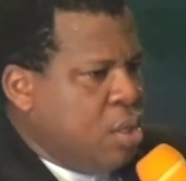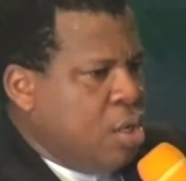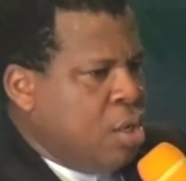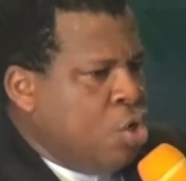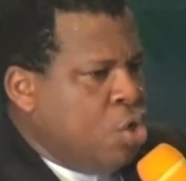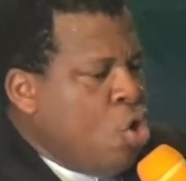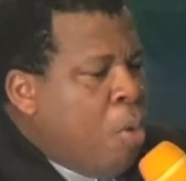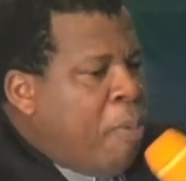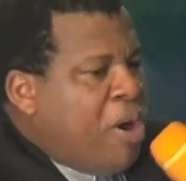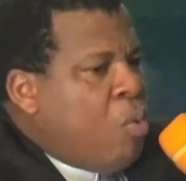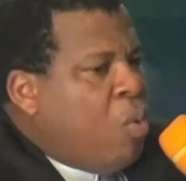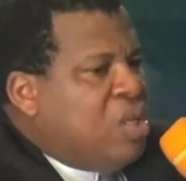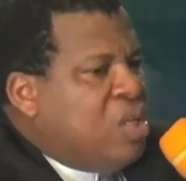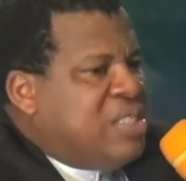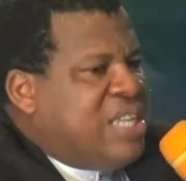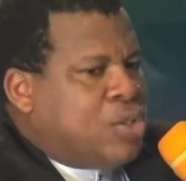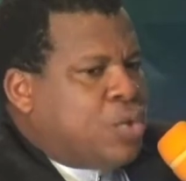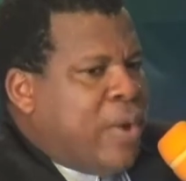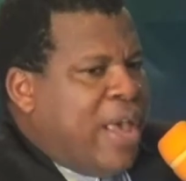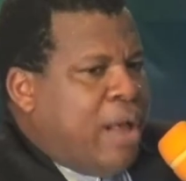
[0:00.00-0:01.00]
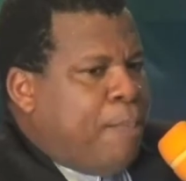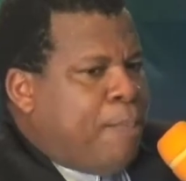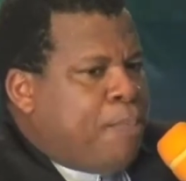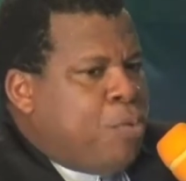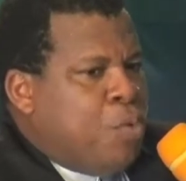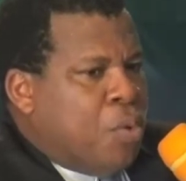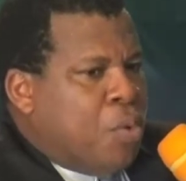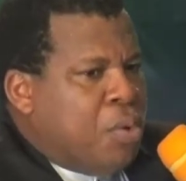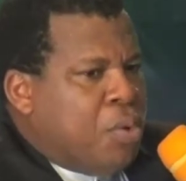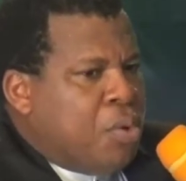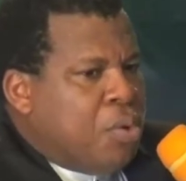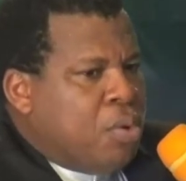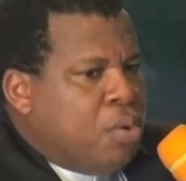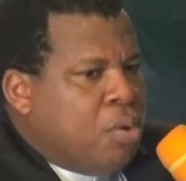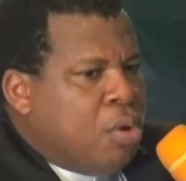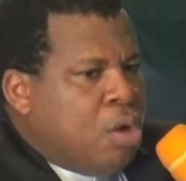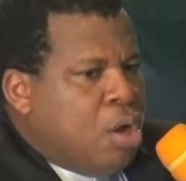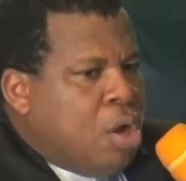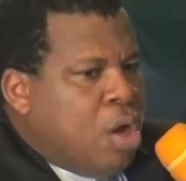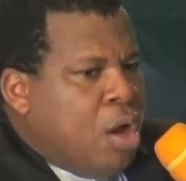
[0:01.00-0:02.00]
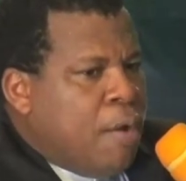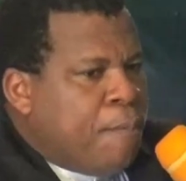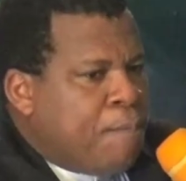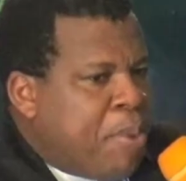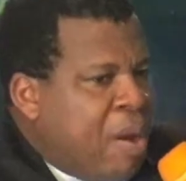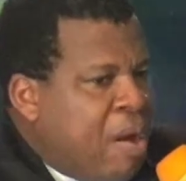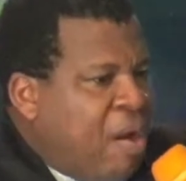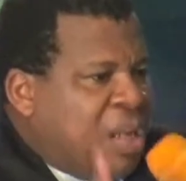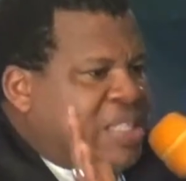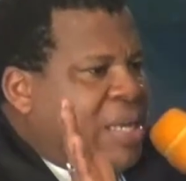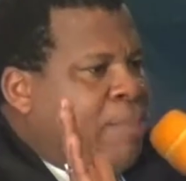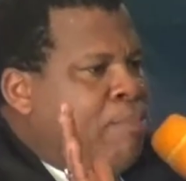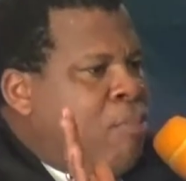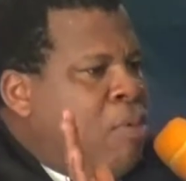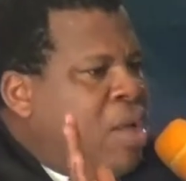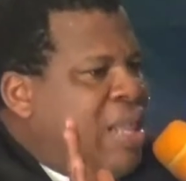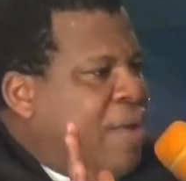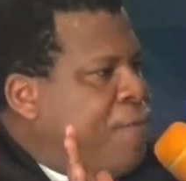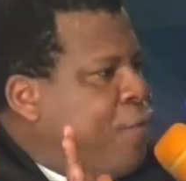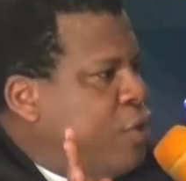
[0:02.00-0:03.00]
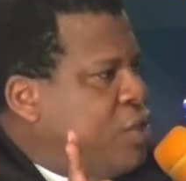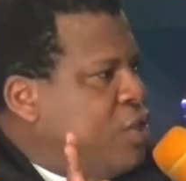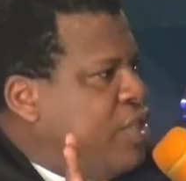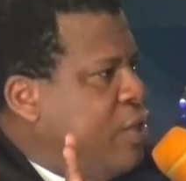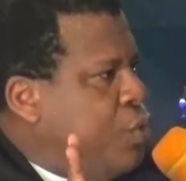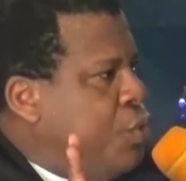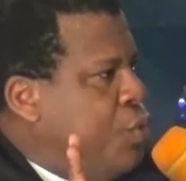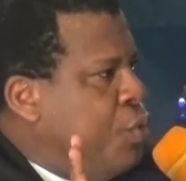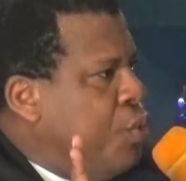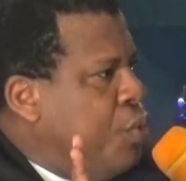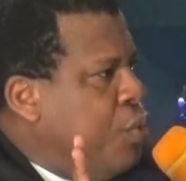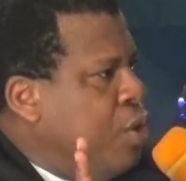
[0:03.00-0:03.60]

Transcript: Nobody was there to help you. Parents and mother forsake you.